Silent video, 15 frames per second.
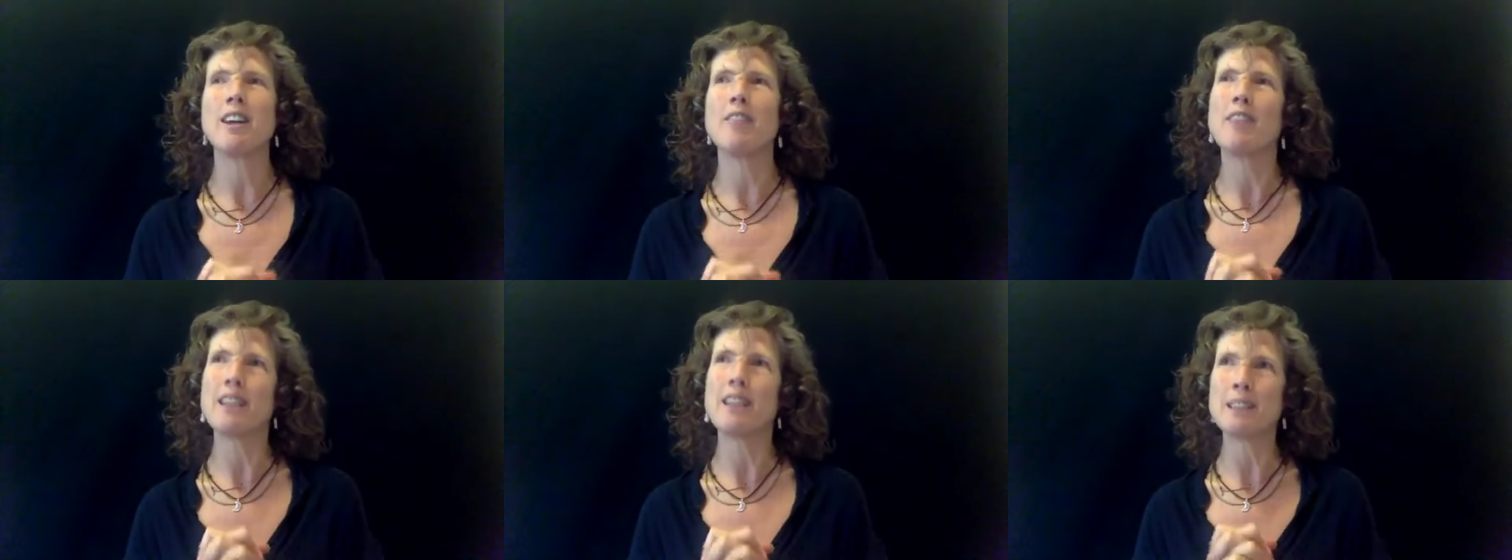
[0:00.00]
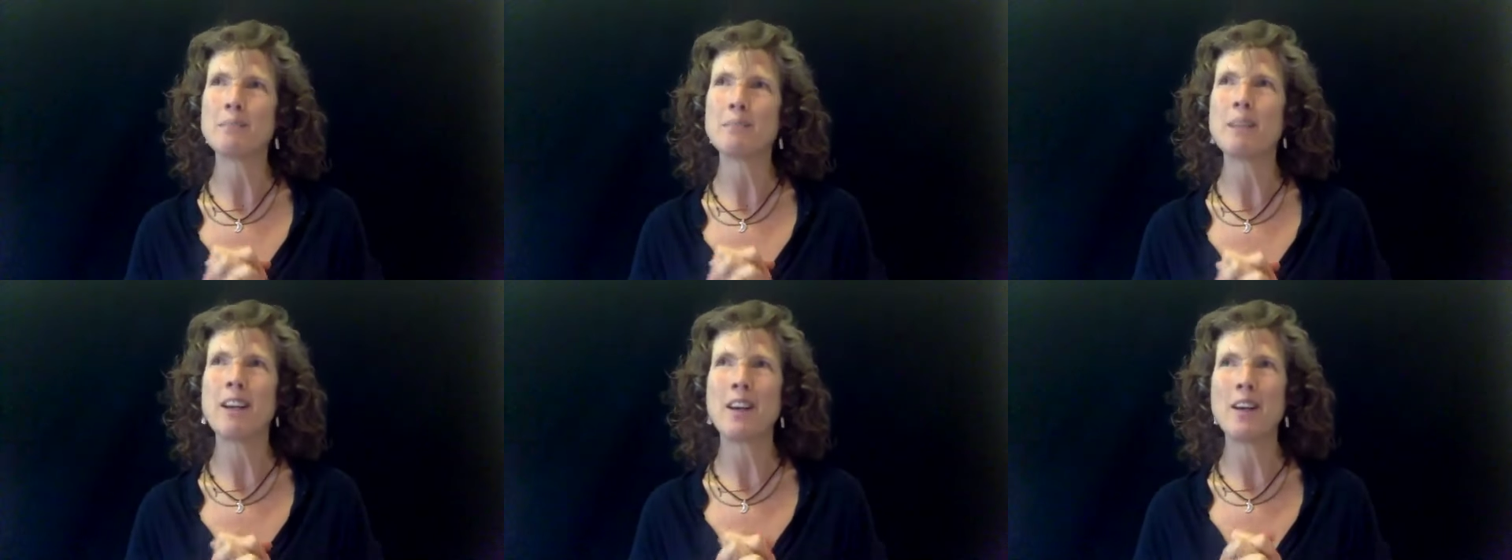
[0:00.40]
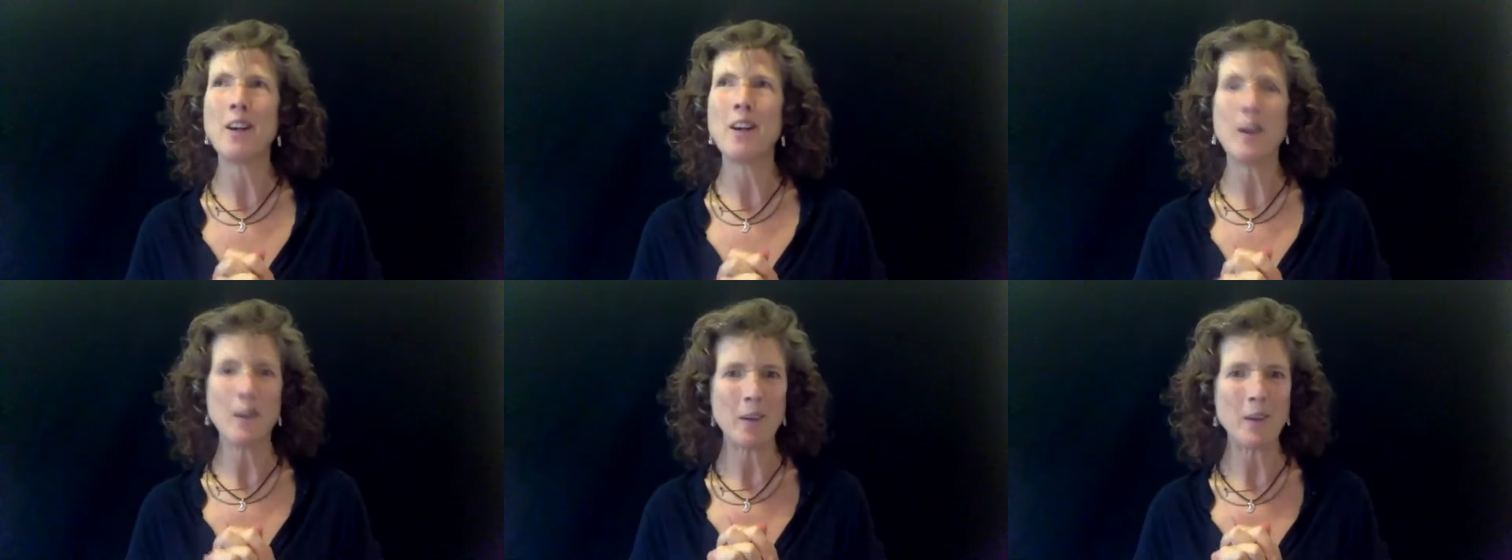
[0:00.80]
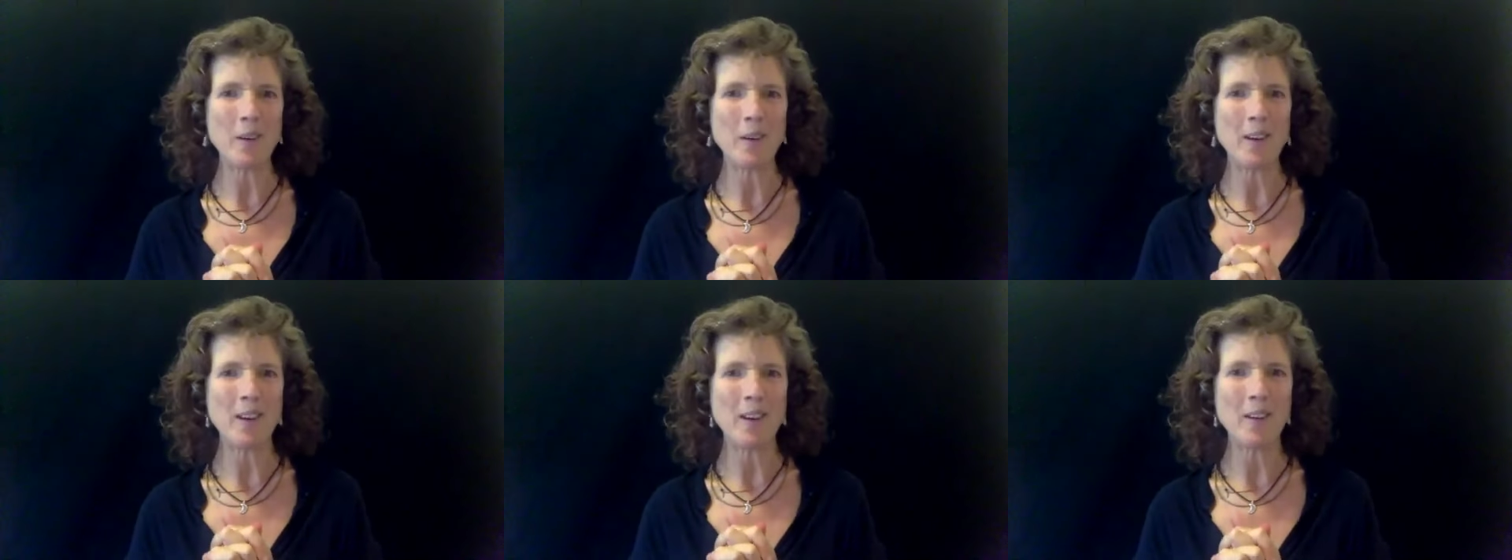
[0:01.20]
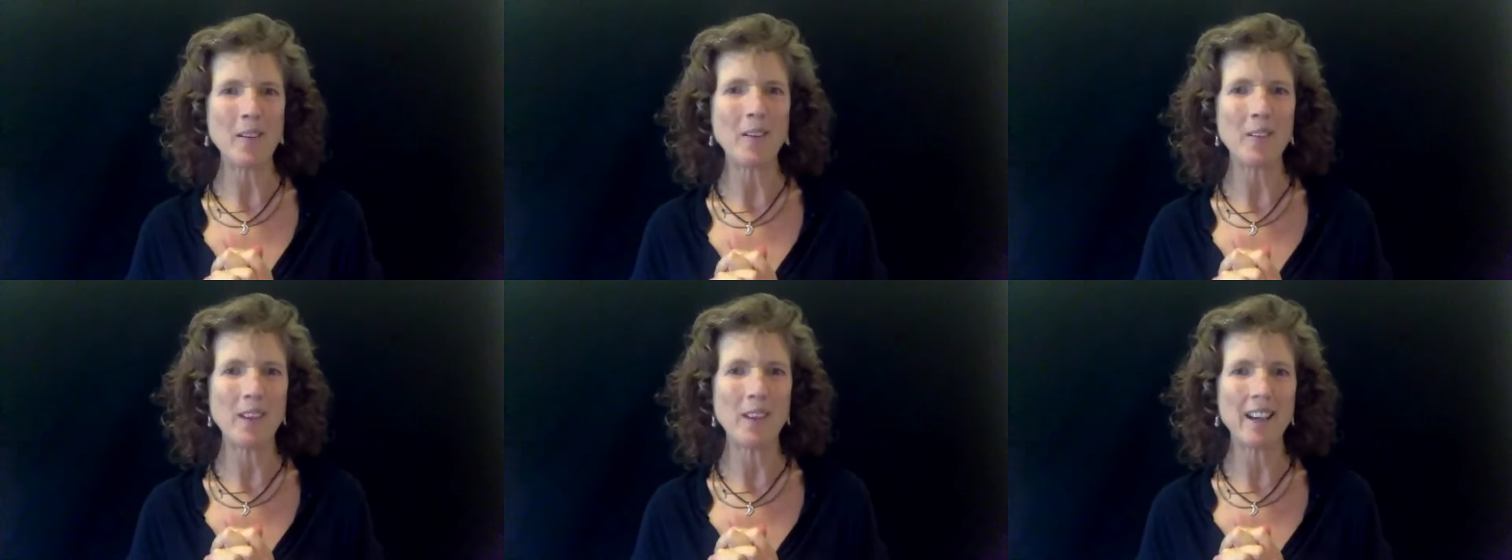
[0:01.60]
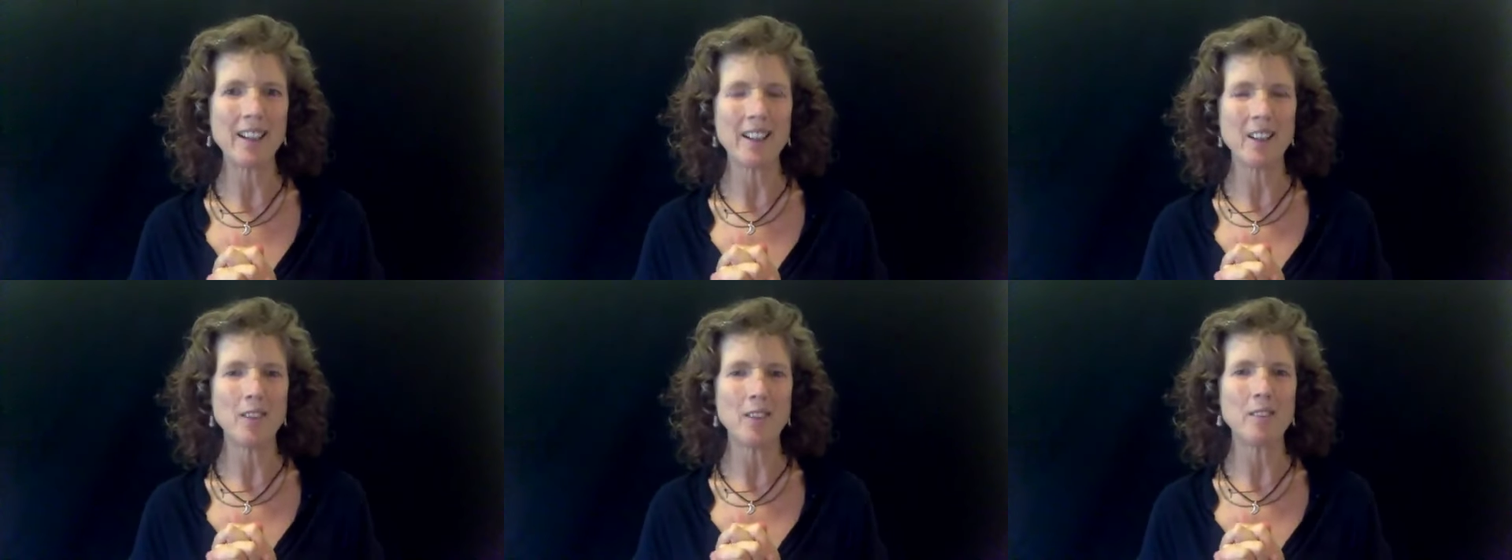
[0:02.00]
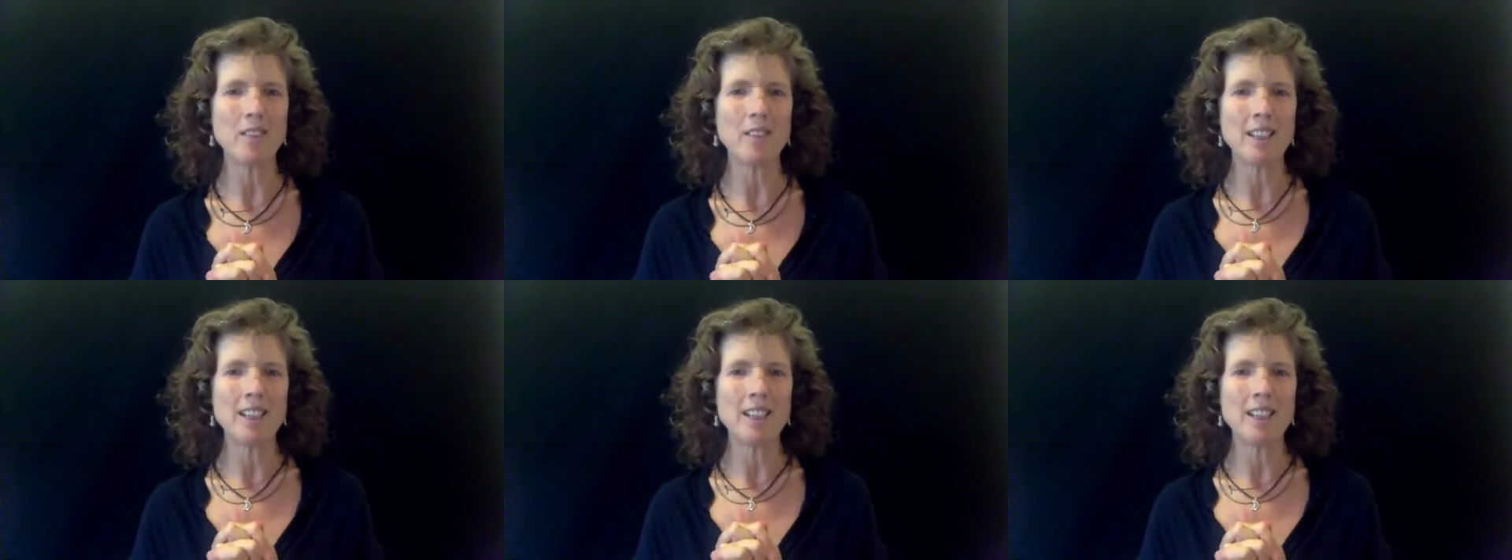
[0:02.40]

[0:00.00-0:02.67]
friends of mine I know who you know